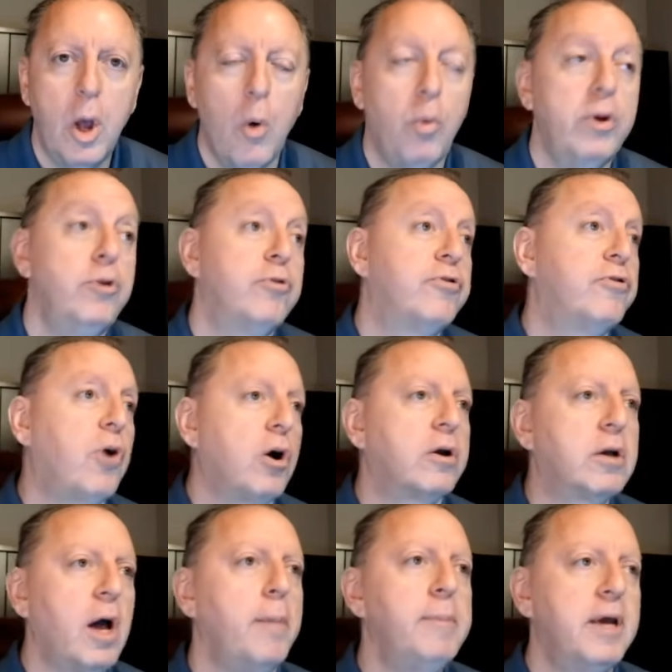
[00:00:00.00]
when you start
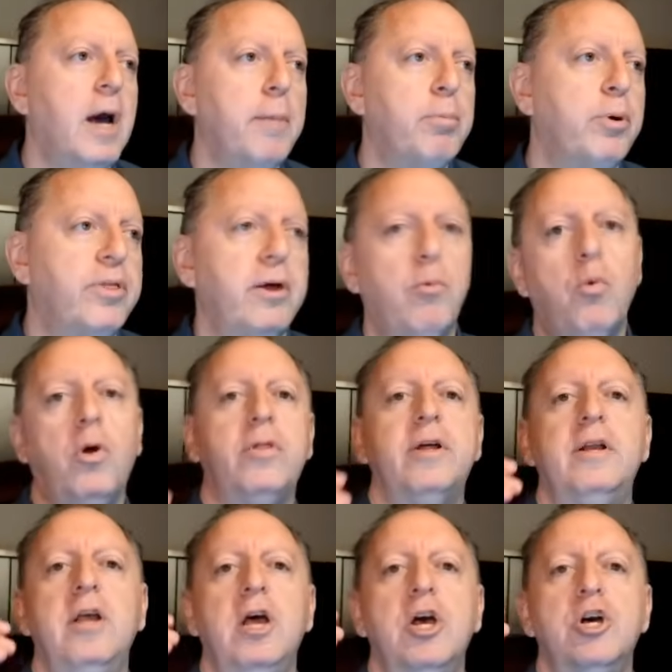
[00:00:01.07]
coming up with it, well,
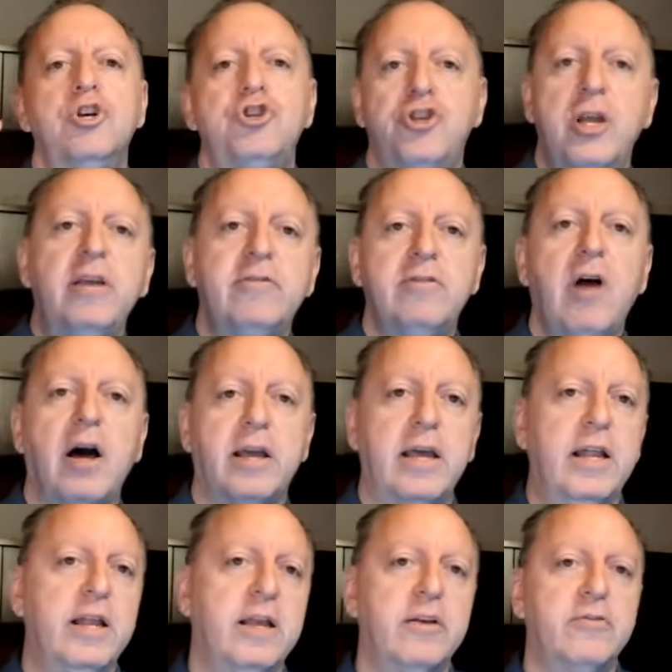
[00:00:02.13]
then she's not
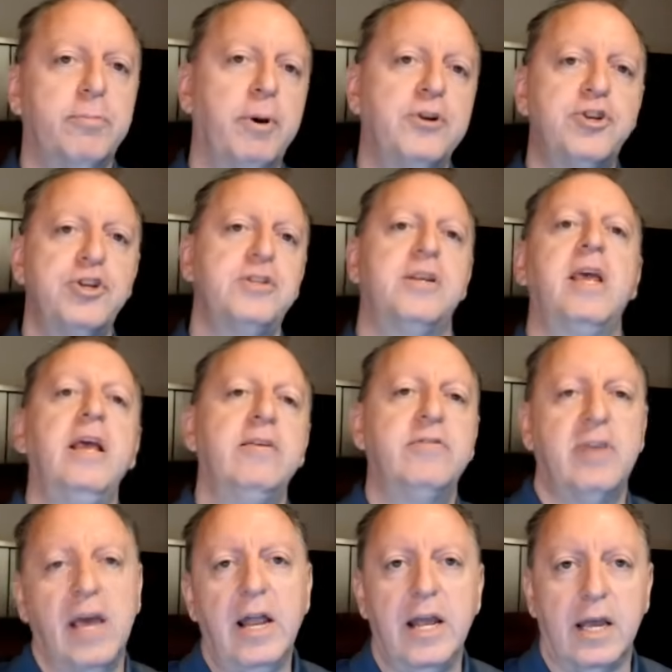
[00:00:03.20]
getting as much as he's
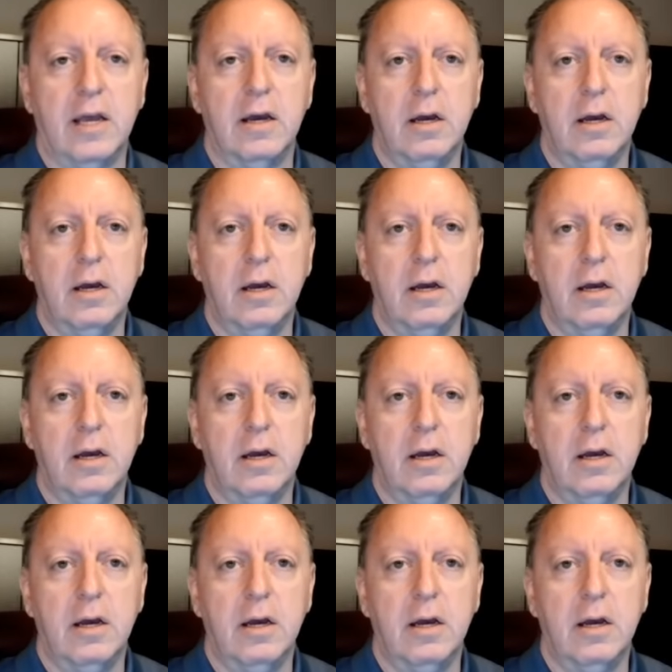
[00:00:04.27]
getting.